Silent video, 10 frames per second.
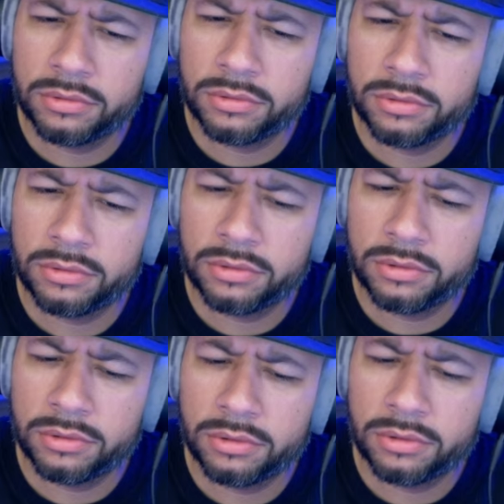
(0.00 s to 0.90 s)

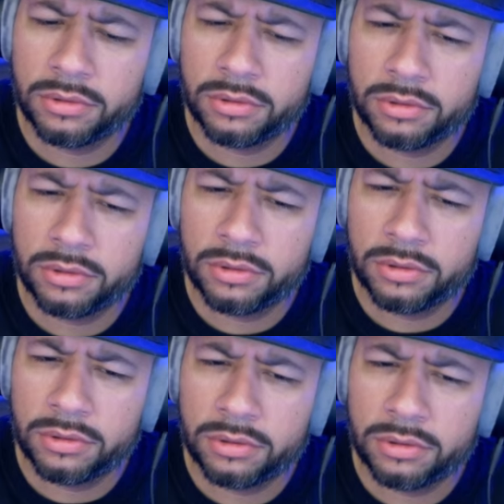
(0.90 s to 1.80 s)

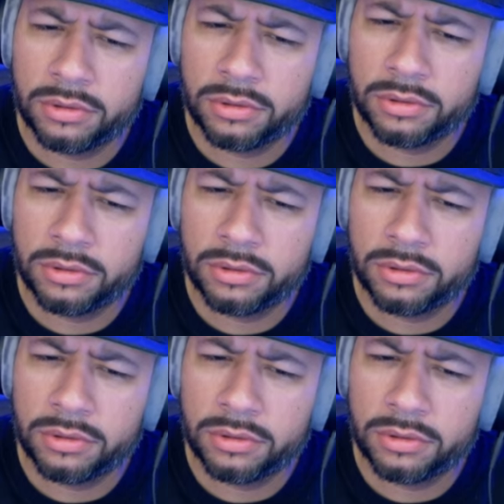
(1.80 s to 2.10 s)
(not speaking)